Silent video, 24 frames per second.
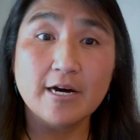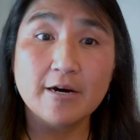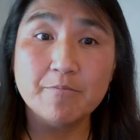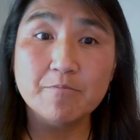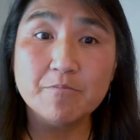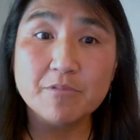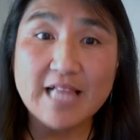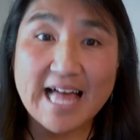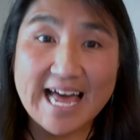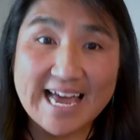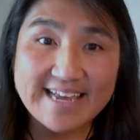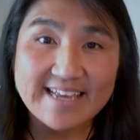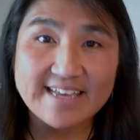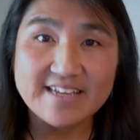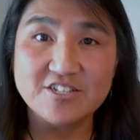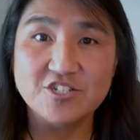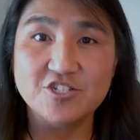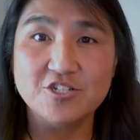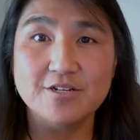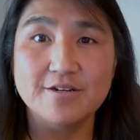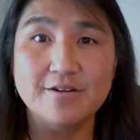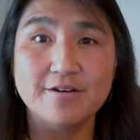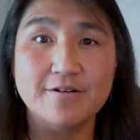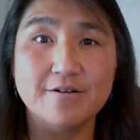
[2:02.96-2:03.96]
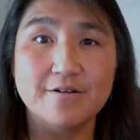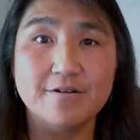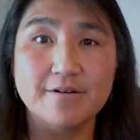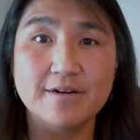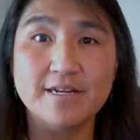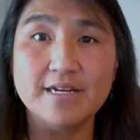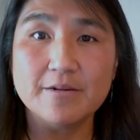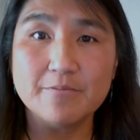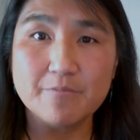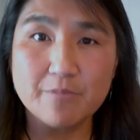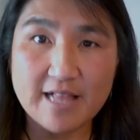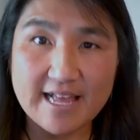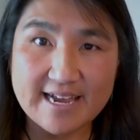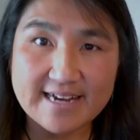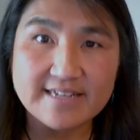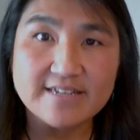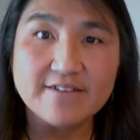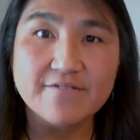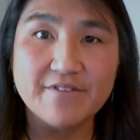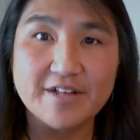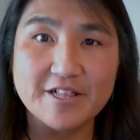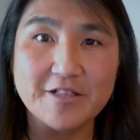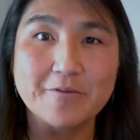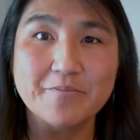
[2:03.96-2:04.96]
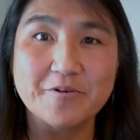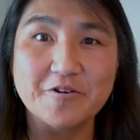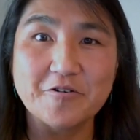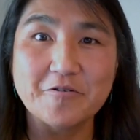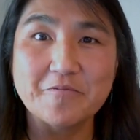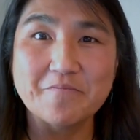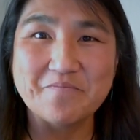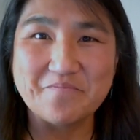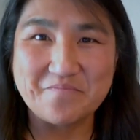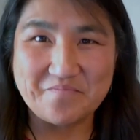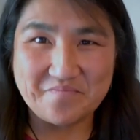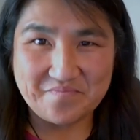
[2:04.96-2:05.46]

a black engineer and a black developer?